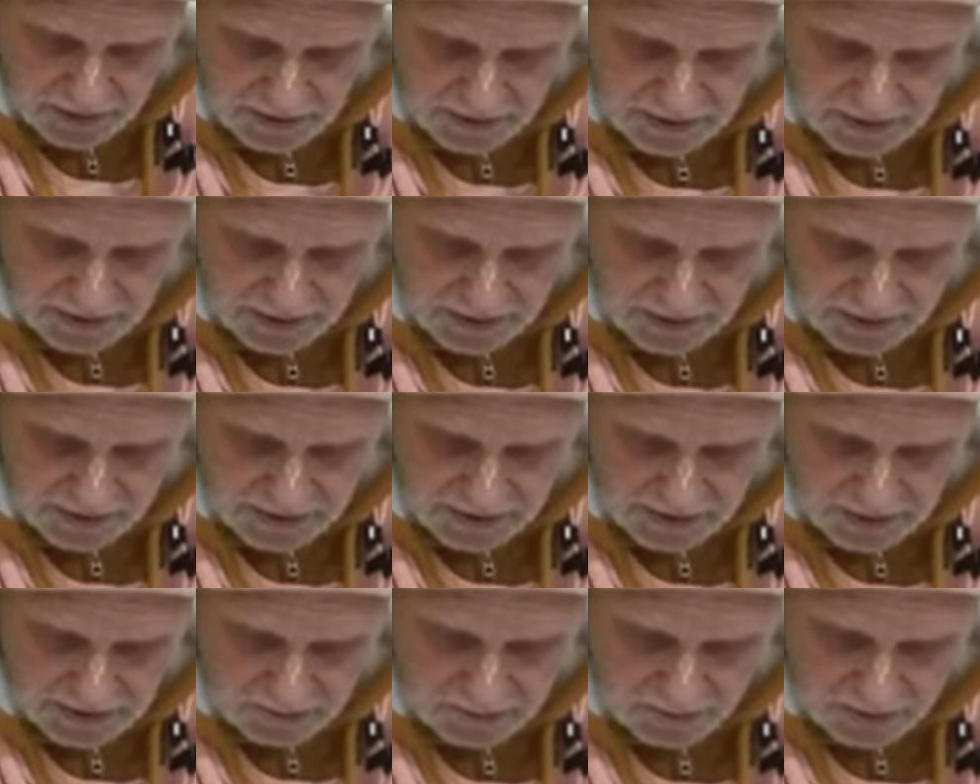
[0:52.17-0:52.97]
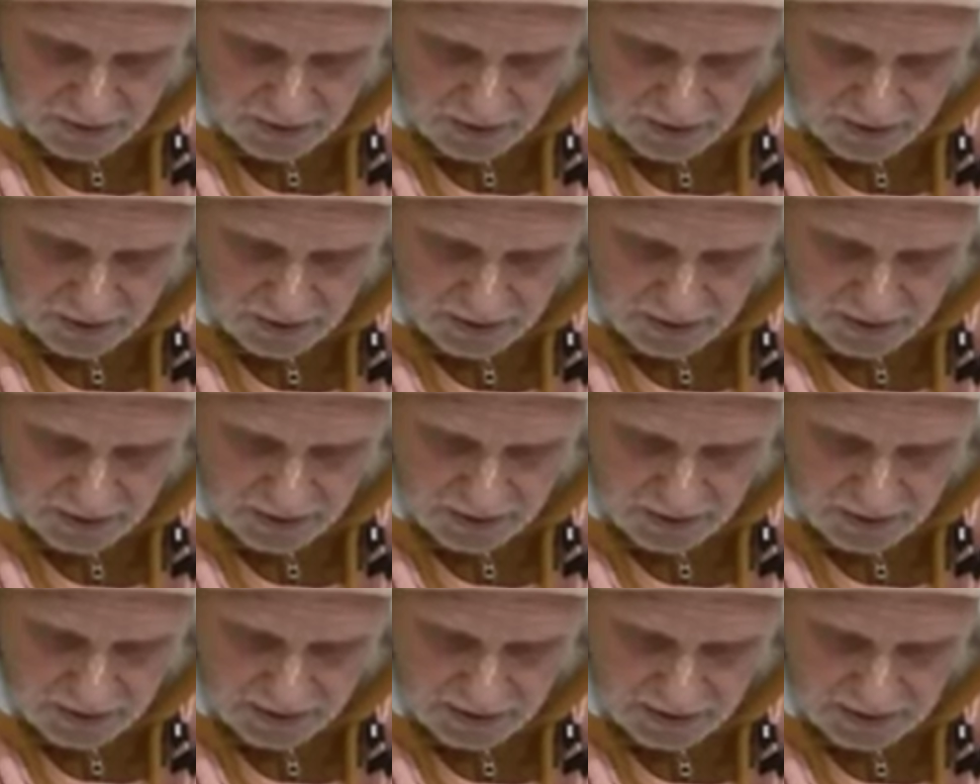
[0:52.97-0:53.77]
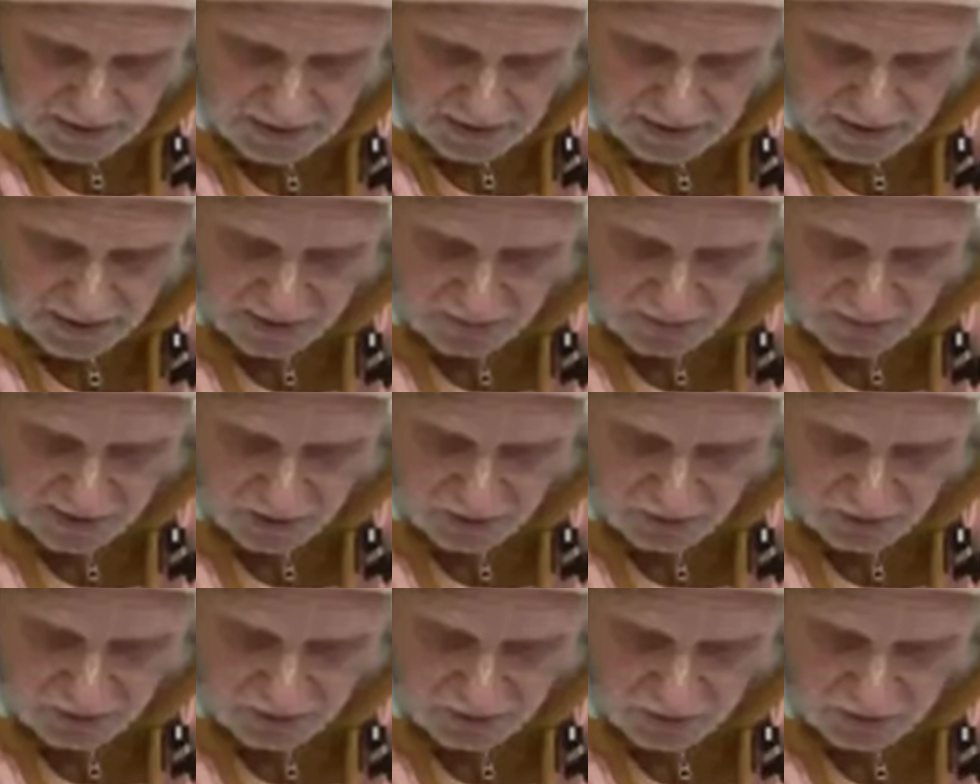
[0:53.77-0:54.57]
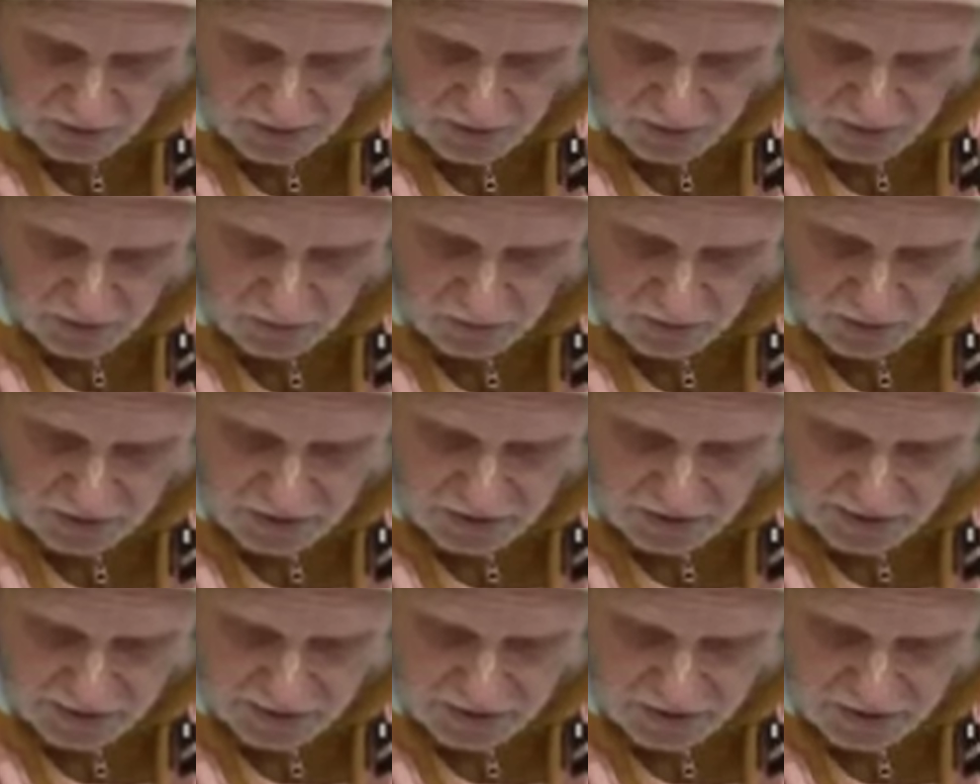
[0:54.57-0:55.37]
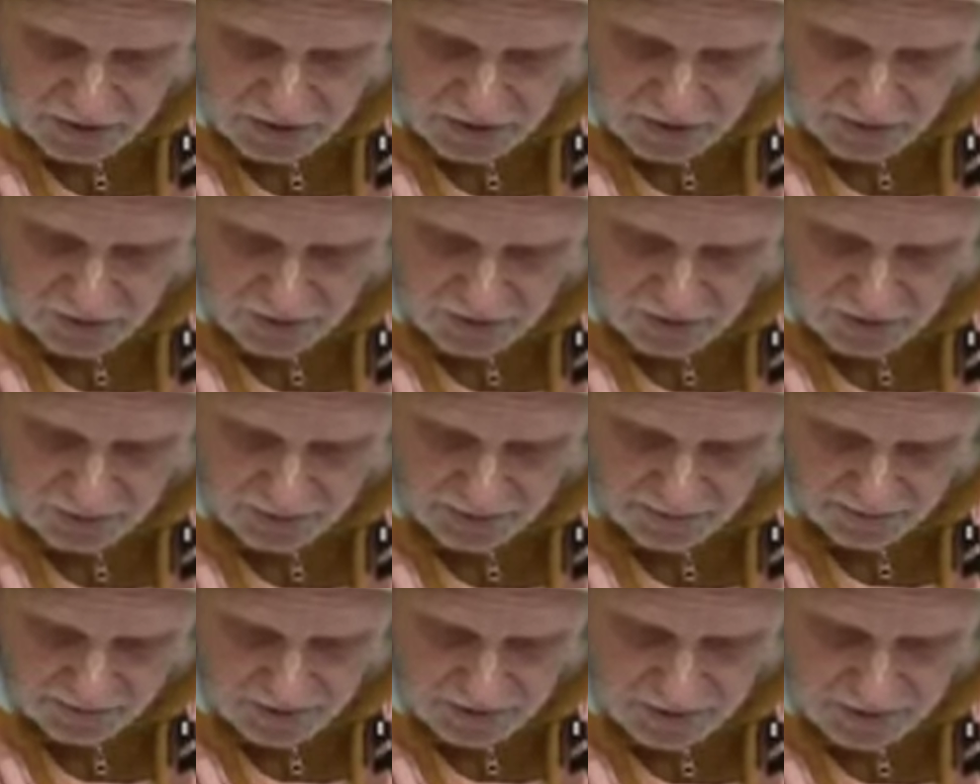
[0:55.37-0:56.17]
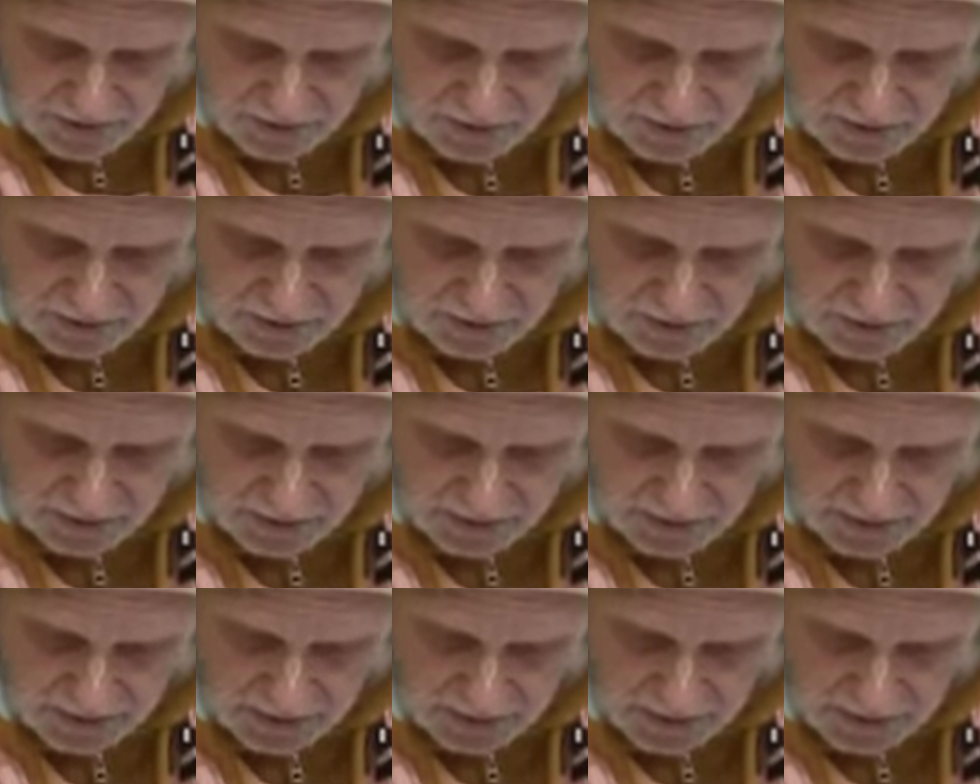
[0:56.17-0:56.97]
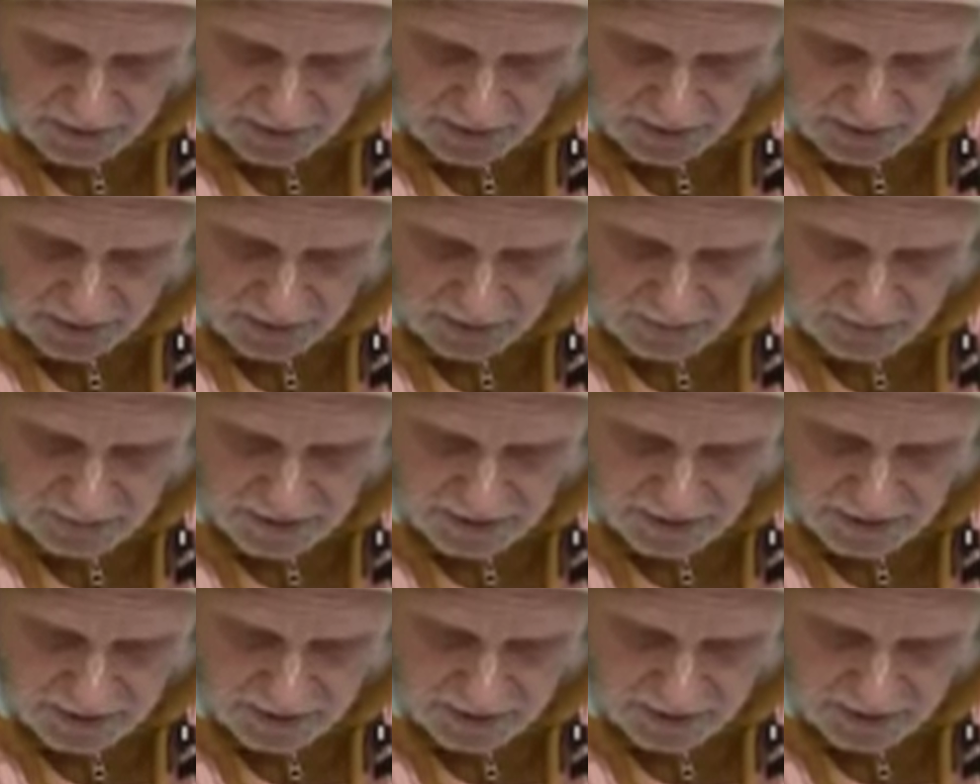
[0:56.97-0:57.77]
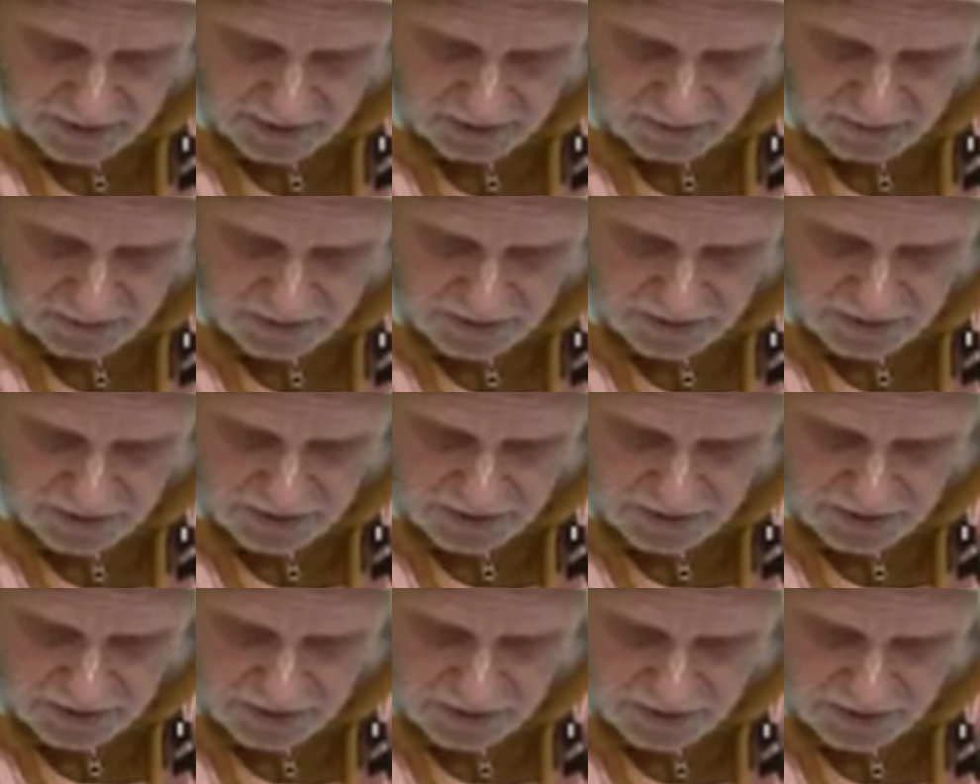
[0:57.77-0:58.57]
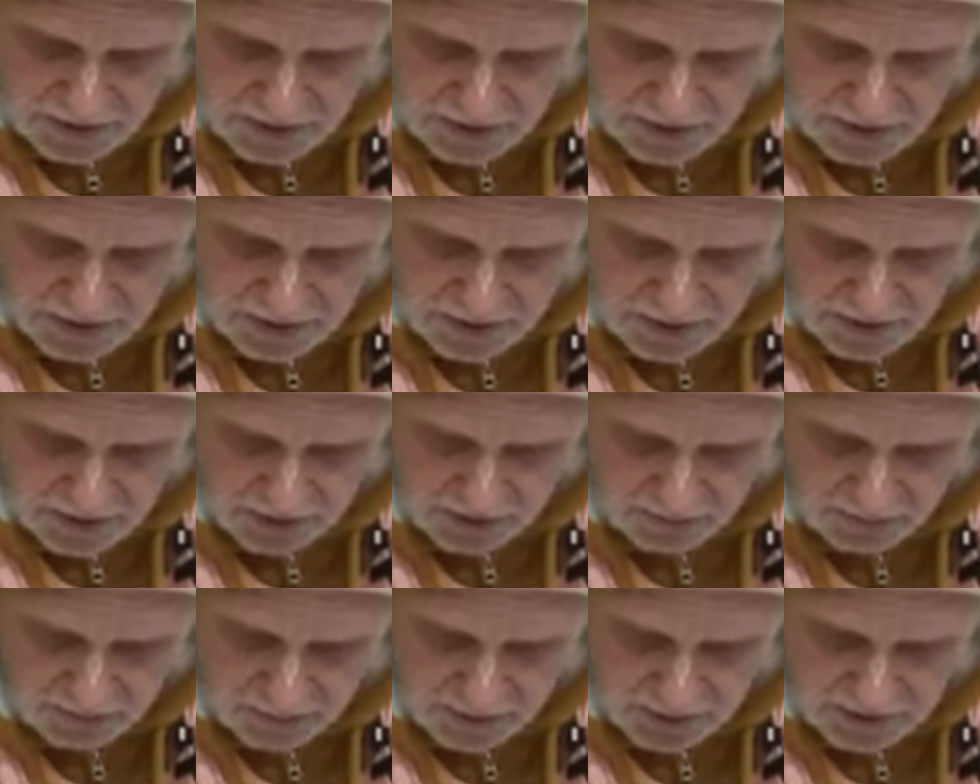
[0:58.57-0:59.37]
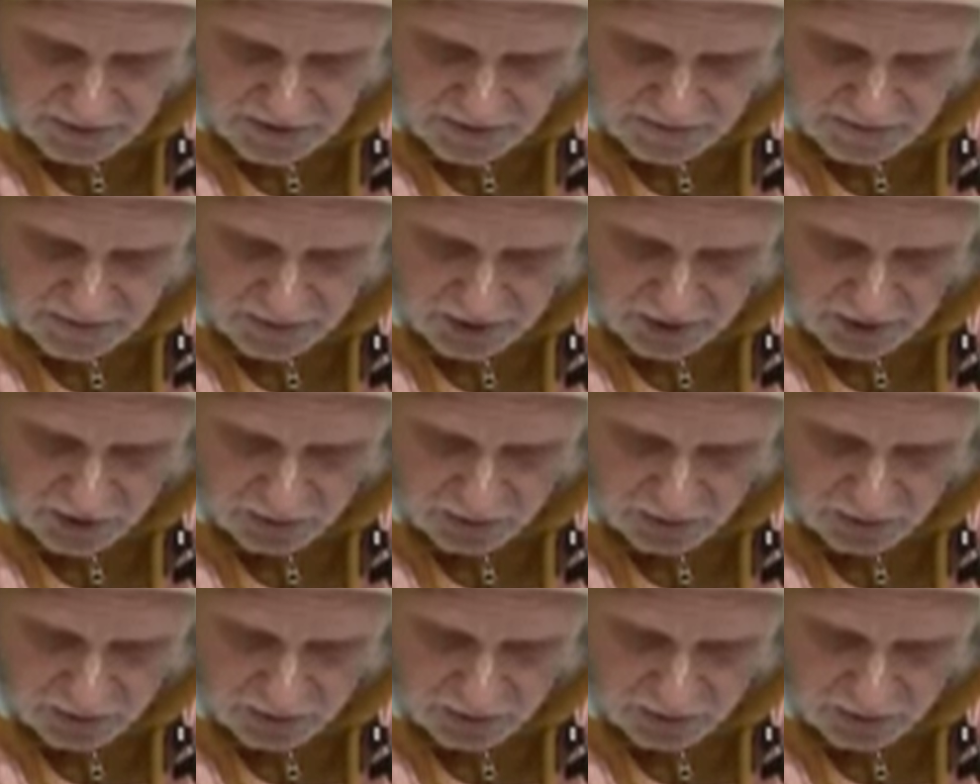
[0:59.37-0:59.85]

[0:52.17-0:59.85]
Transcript: Sannyasi Maharaj exclaimed, "Oh, what an extraordinary vision! I am seeing a most astonishing and blissful